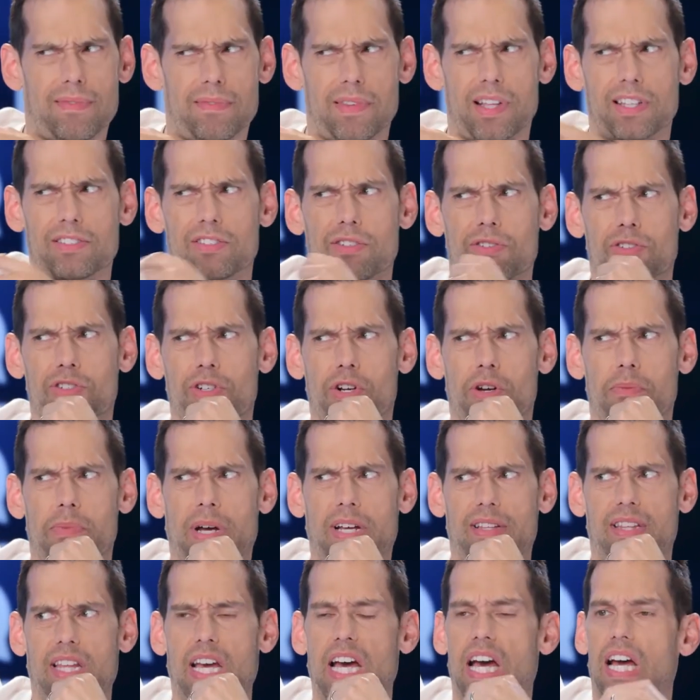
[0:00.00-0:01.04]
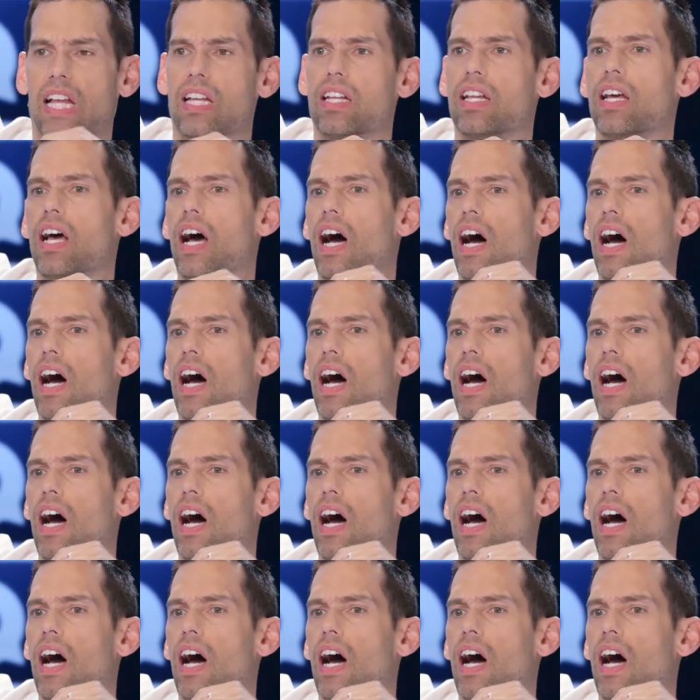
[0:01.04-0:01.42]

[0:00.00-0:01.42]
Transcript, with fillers: I'm not so sure about that.